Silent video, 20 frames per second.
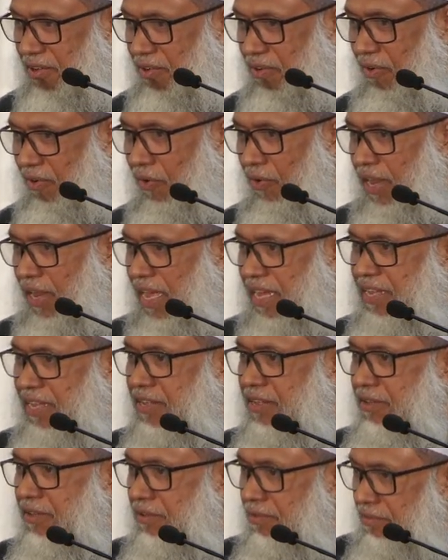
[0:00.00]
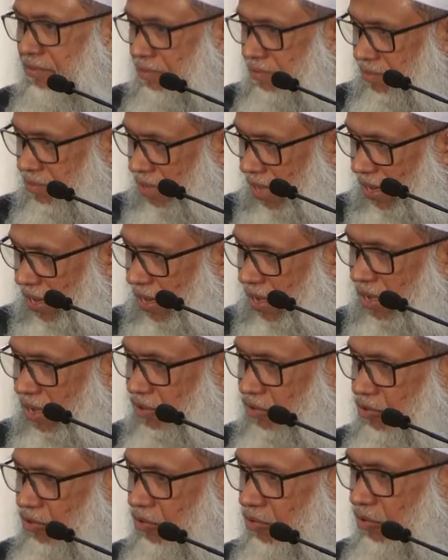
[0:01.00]
Or any, uh, uh
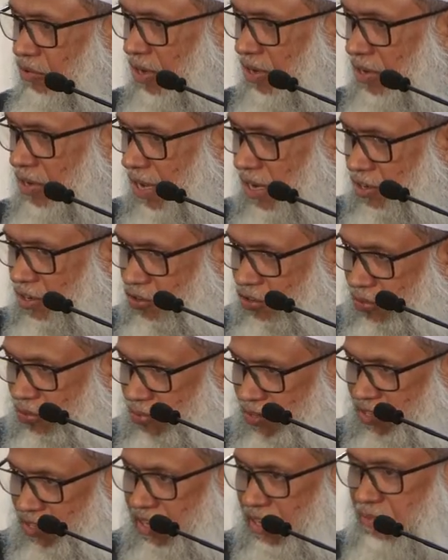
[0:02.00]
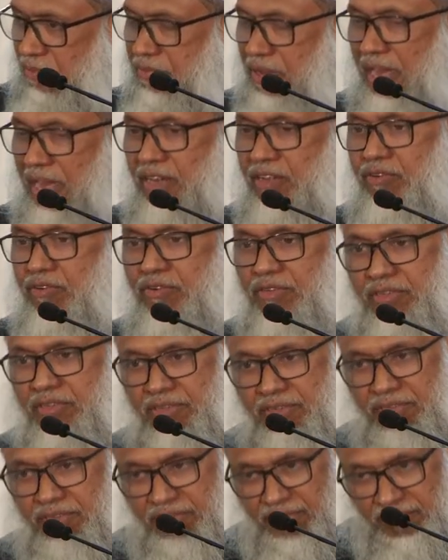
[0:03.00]
one, any good Muslim, any good
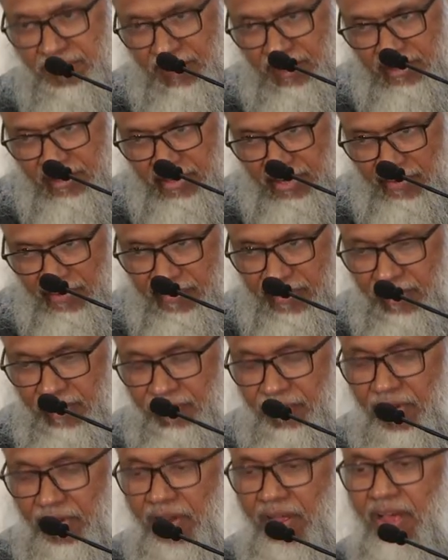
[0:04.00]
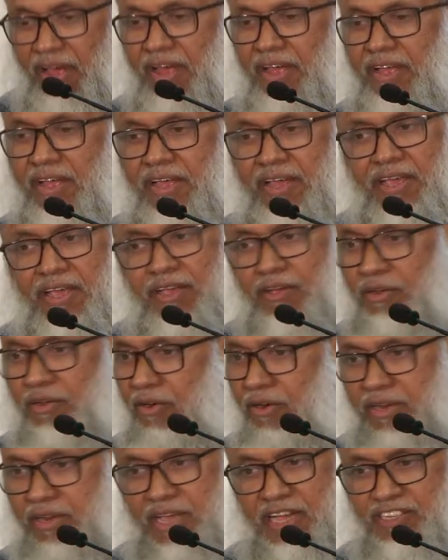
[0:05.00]
uh, servant of Allah. You are
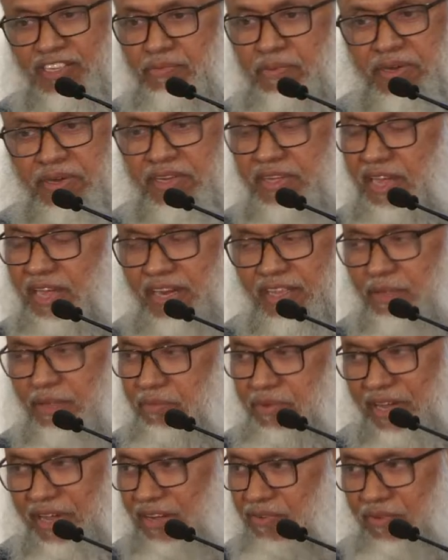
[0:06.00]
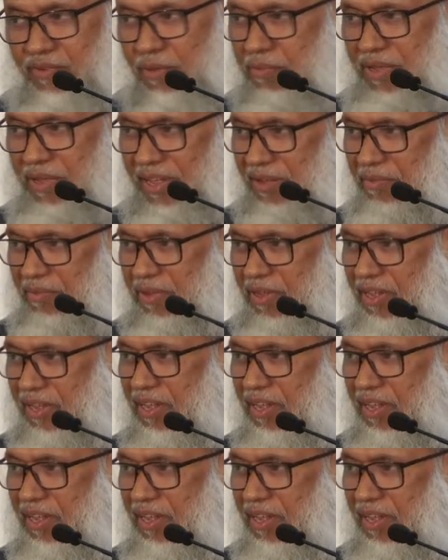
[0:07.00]
not expecting anything to get from him.